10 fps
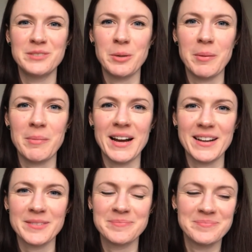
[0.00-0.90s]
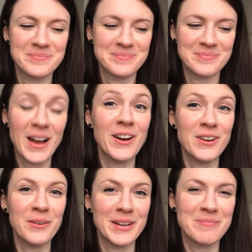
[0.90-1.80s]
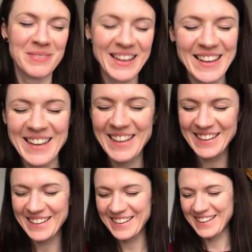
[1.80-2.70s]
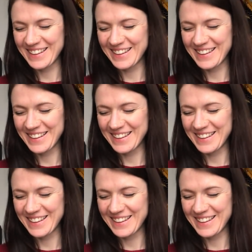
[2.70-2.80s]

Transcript: She'll be back. I know it.